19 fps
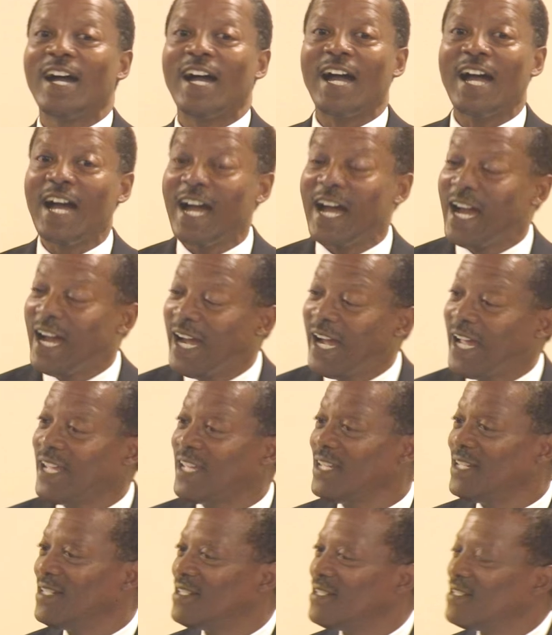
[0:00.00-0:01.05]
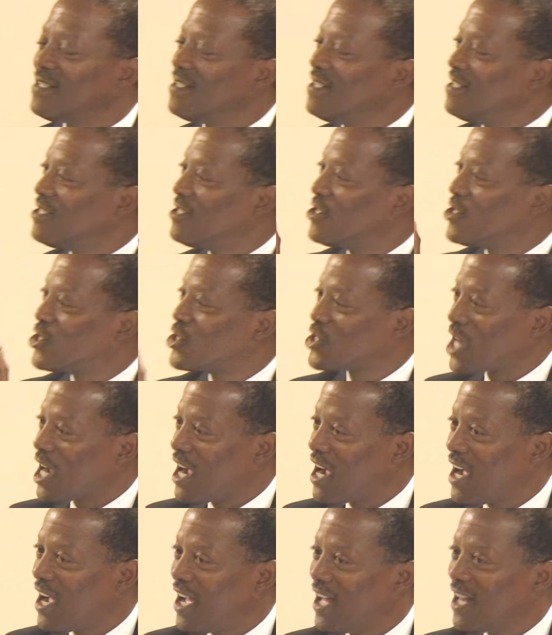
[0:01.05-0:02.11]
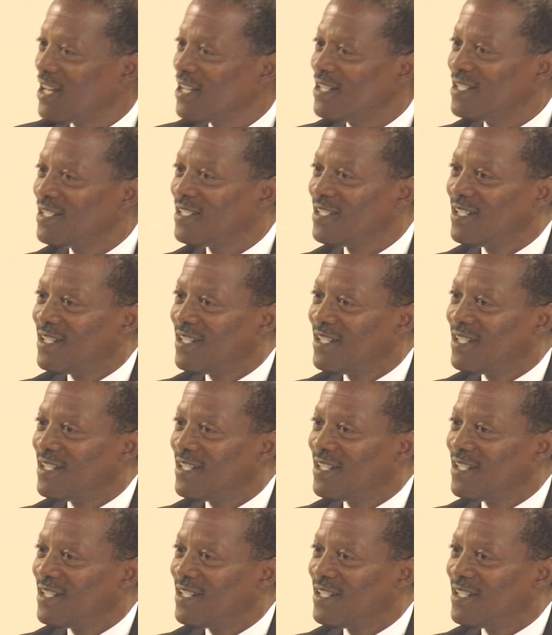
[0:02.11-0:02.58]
I shall